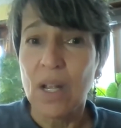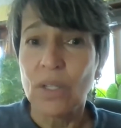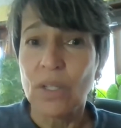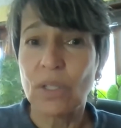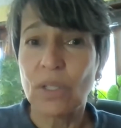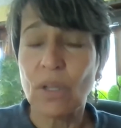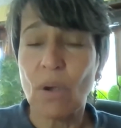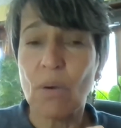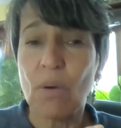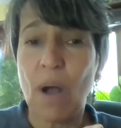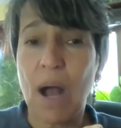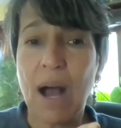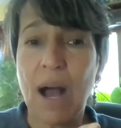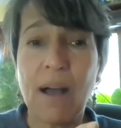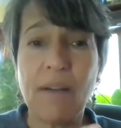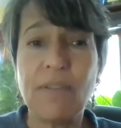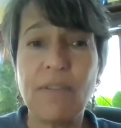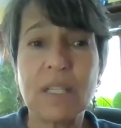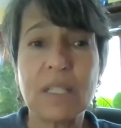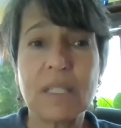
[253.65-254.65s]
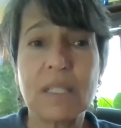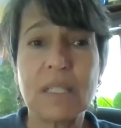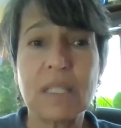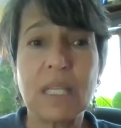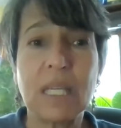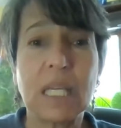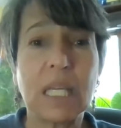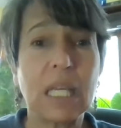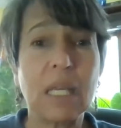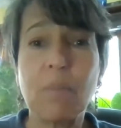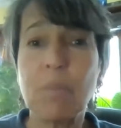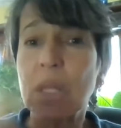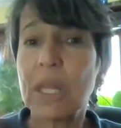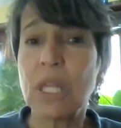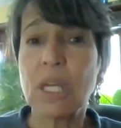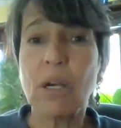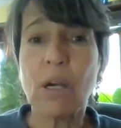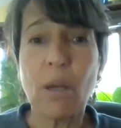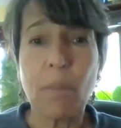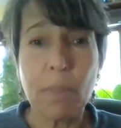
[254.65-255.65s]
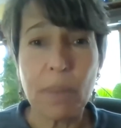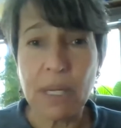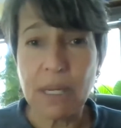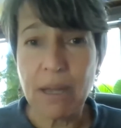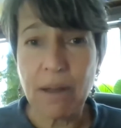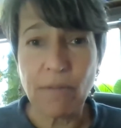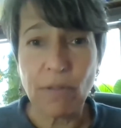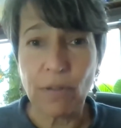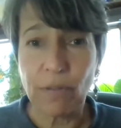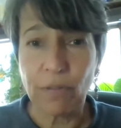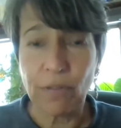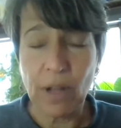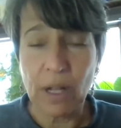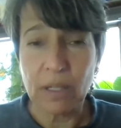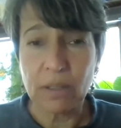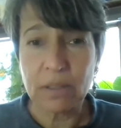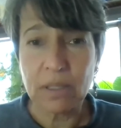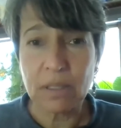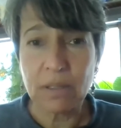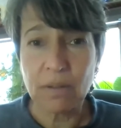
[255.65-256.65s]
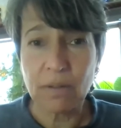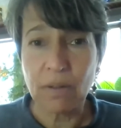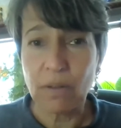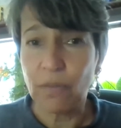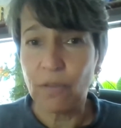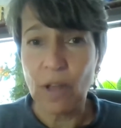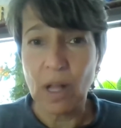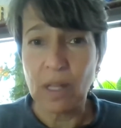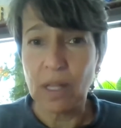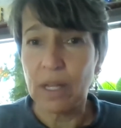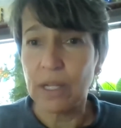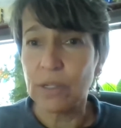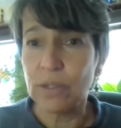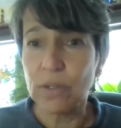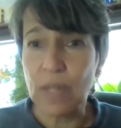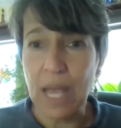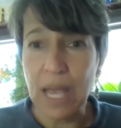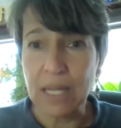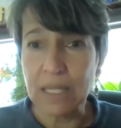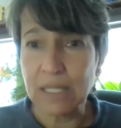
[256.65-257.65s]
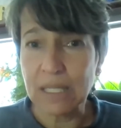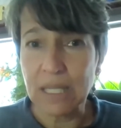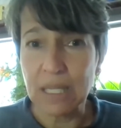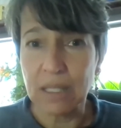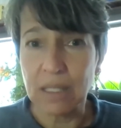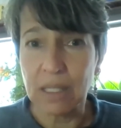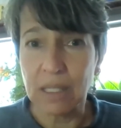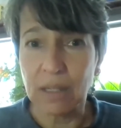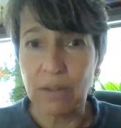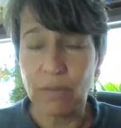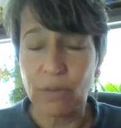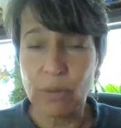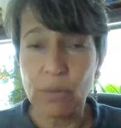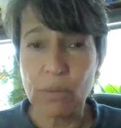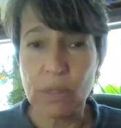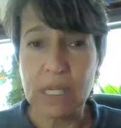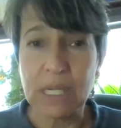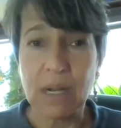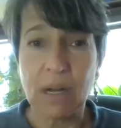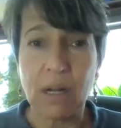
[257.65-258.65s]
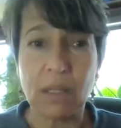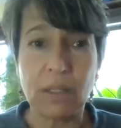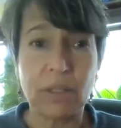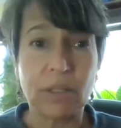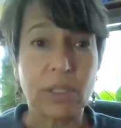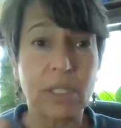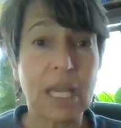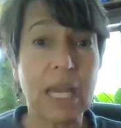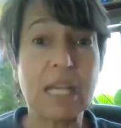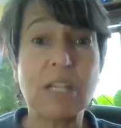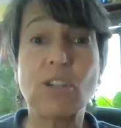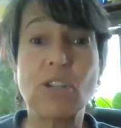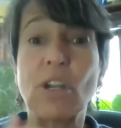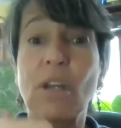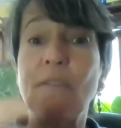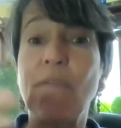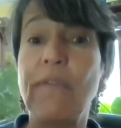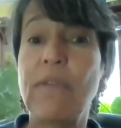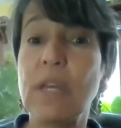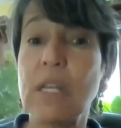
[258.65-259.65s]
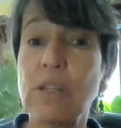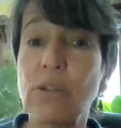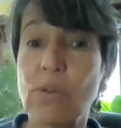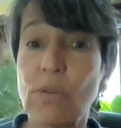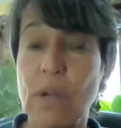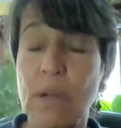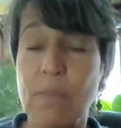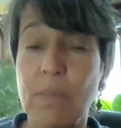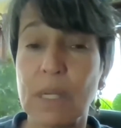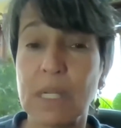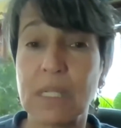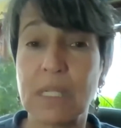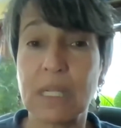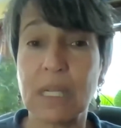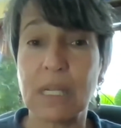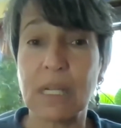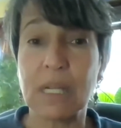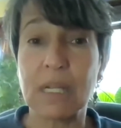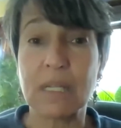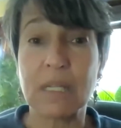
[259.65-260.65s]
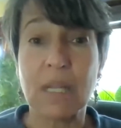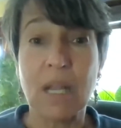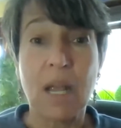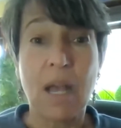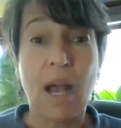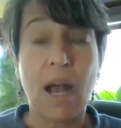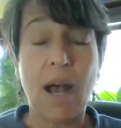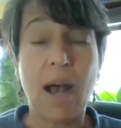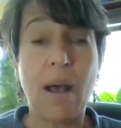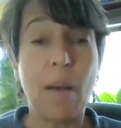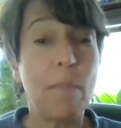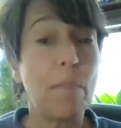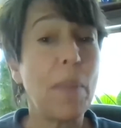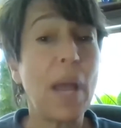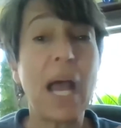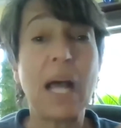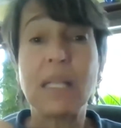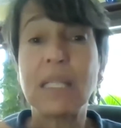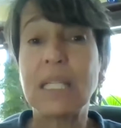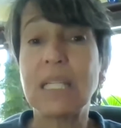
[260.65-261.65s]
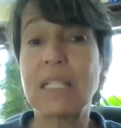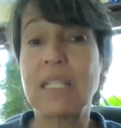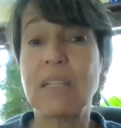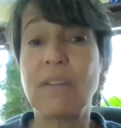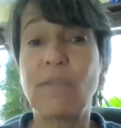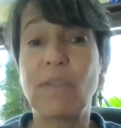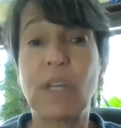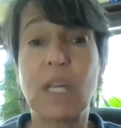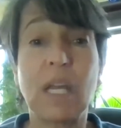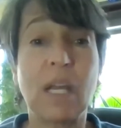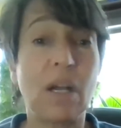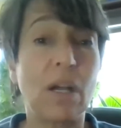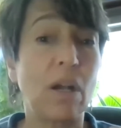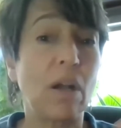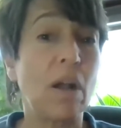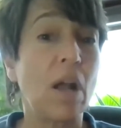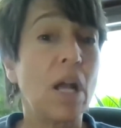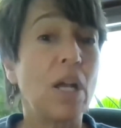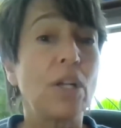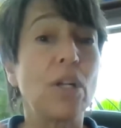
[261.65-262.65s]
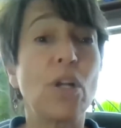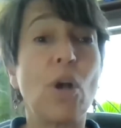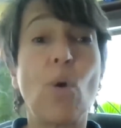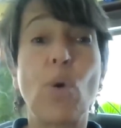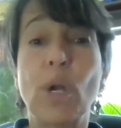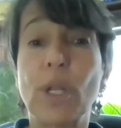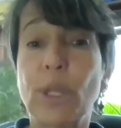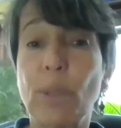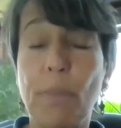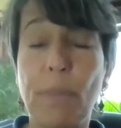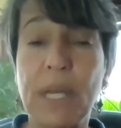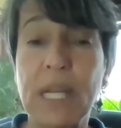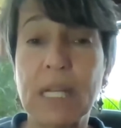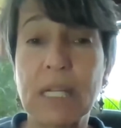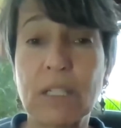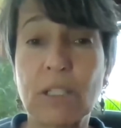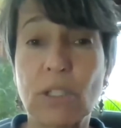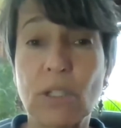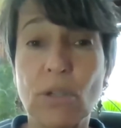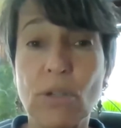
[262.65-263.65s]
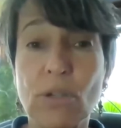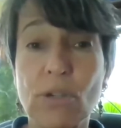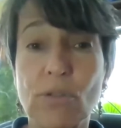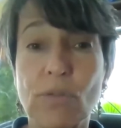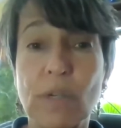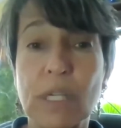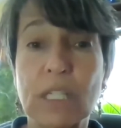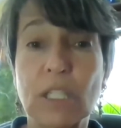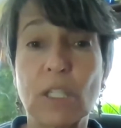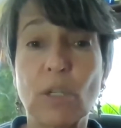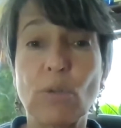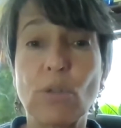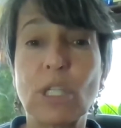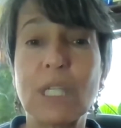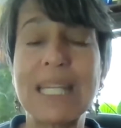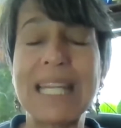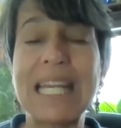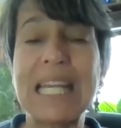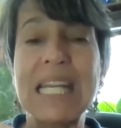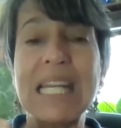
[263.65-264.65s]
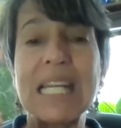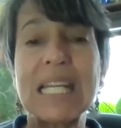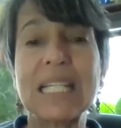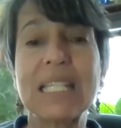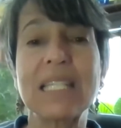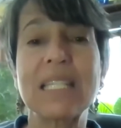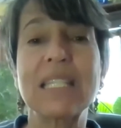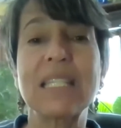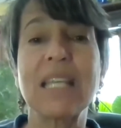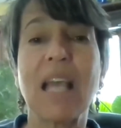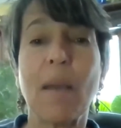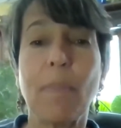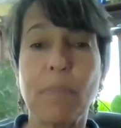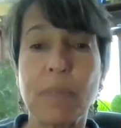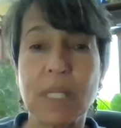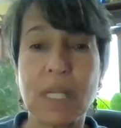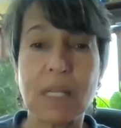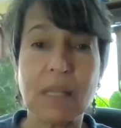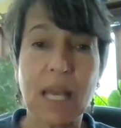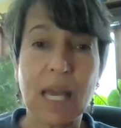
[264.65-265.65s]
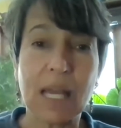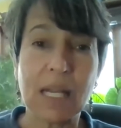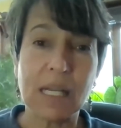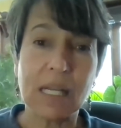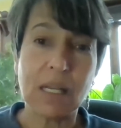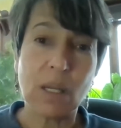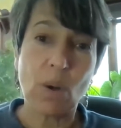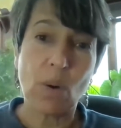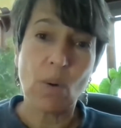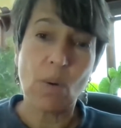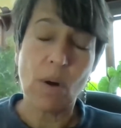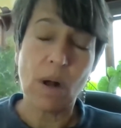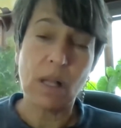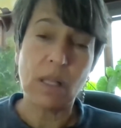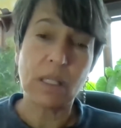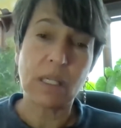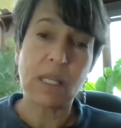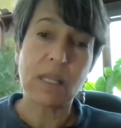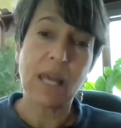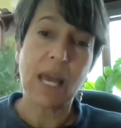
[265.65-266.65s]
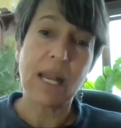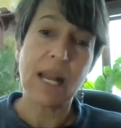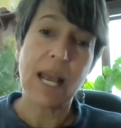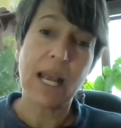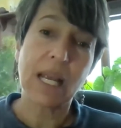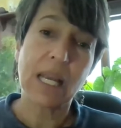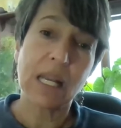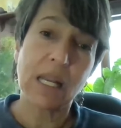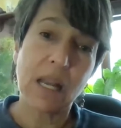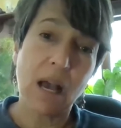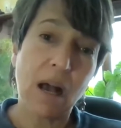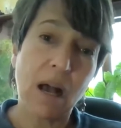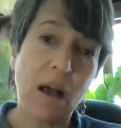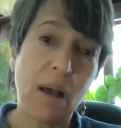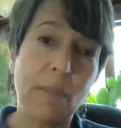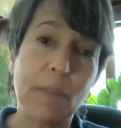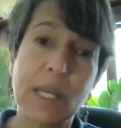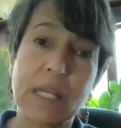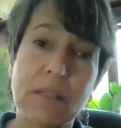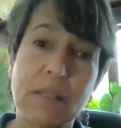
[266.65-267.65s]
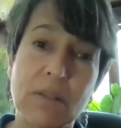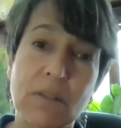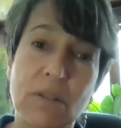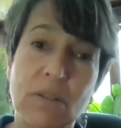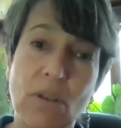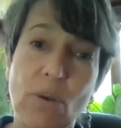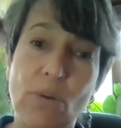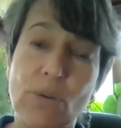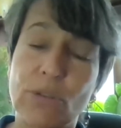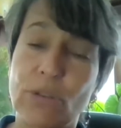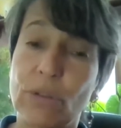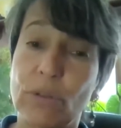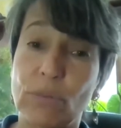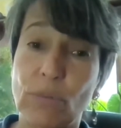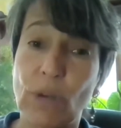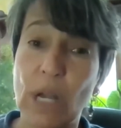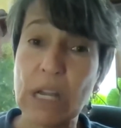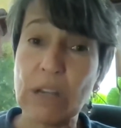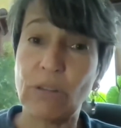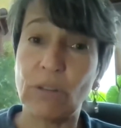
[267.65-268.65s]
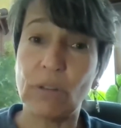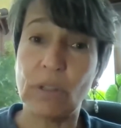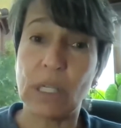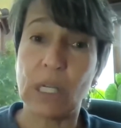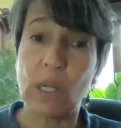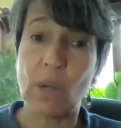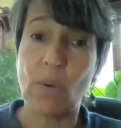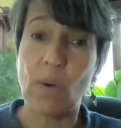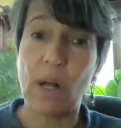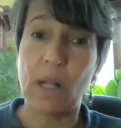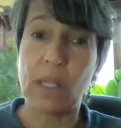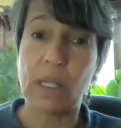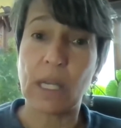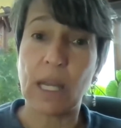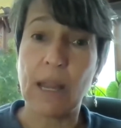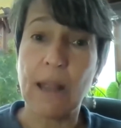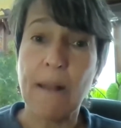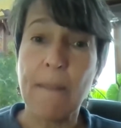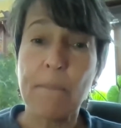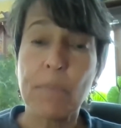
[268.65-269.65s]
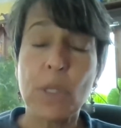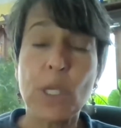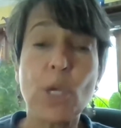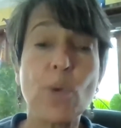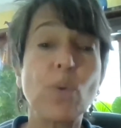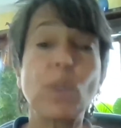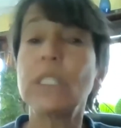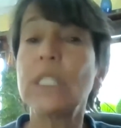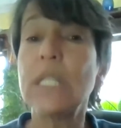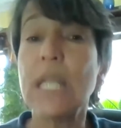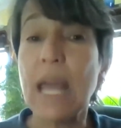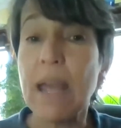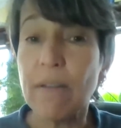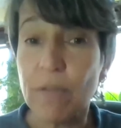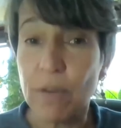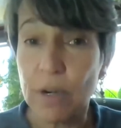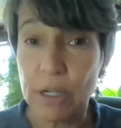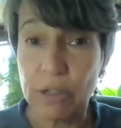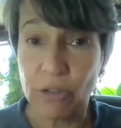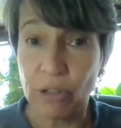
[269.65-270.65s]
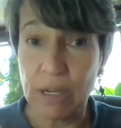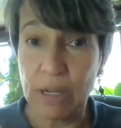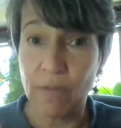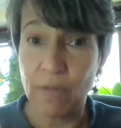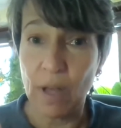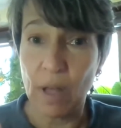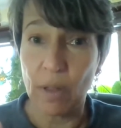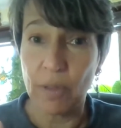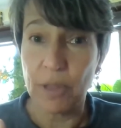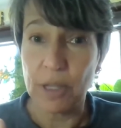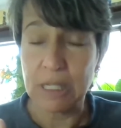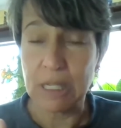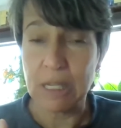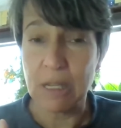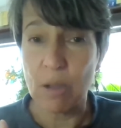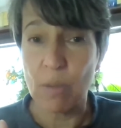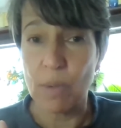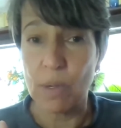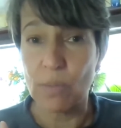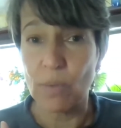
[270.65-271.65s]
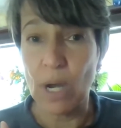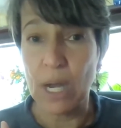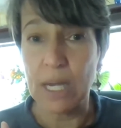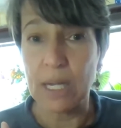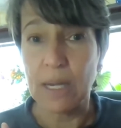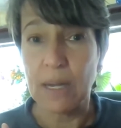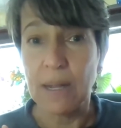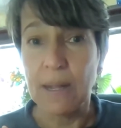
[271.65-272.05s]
So obviously chemotherapy never fell under that ceiling of $3. HIV treatment didn't, palliative care, orthopedic surgery. So in accepting that inequality, that economic and social and racial inequality, you will never achieve health as a human right.